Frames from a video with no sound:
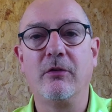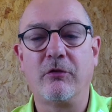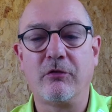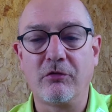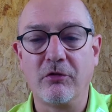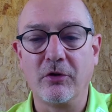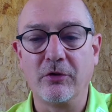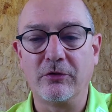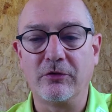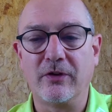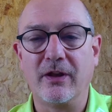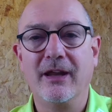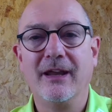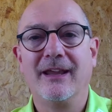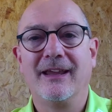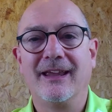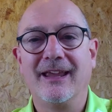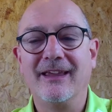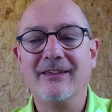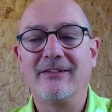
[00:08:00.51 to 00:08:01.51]
trust
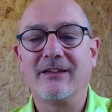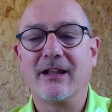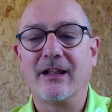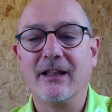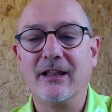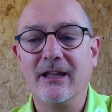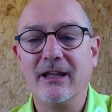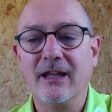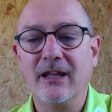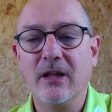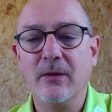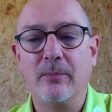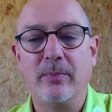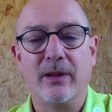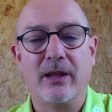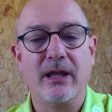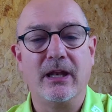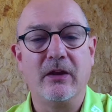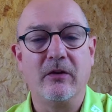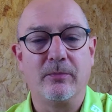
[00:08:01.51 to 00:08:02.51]
is clearly
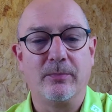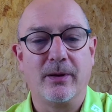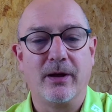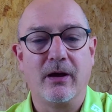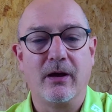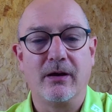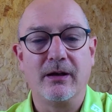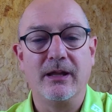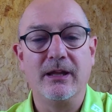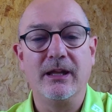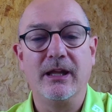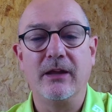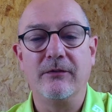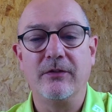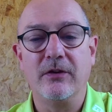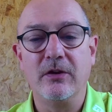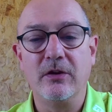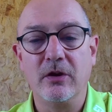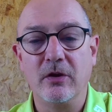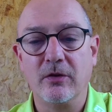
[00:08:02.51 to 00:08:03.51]
playing its part in
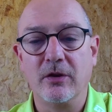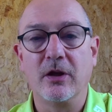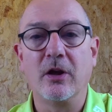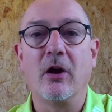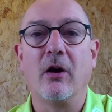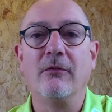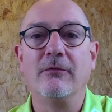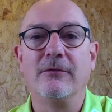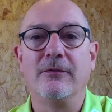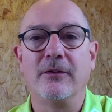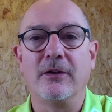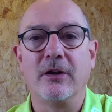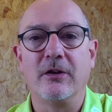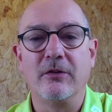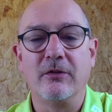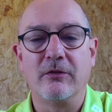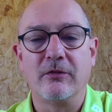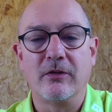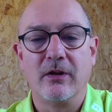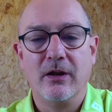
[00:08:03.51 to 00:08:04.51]
giving you the
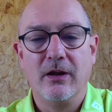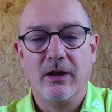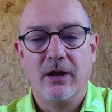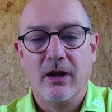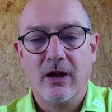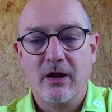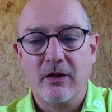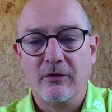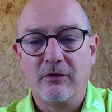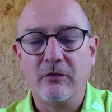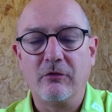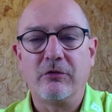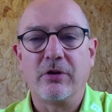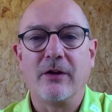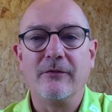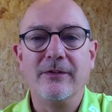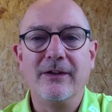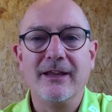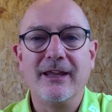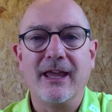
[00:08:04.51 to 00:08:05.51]
confidence to
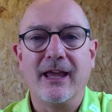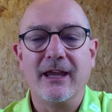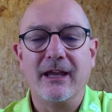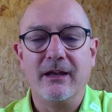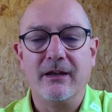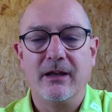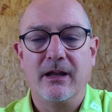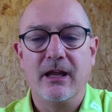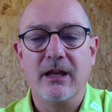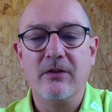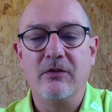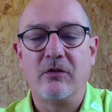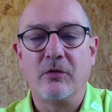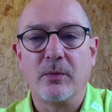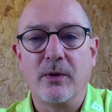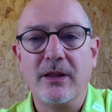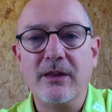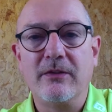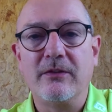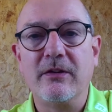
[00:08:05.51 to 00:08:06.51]
travel again in
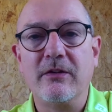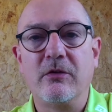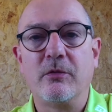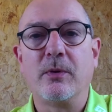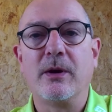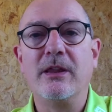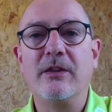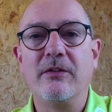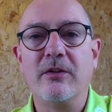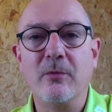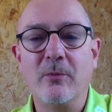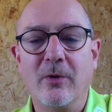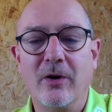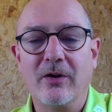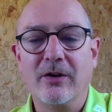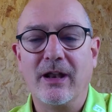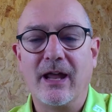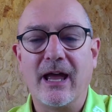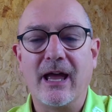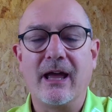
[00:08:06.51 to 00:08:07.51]

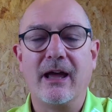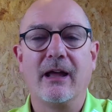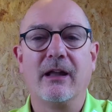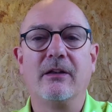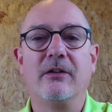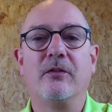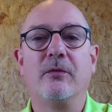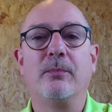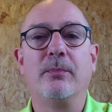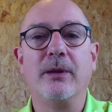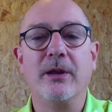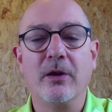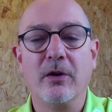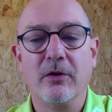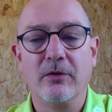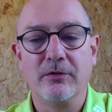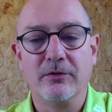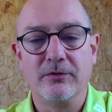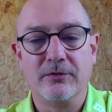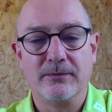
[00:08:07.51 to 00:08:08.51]
2021 and
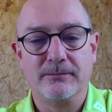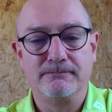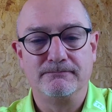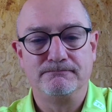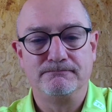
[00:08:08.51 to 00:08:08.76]
beyond.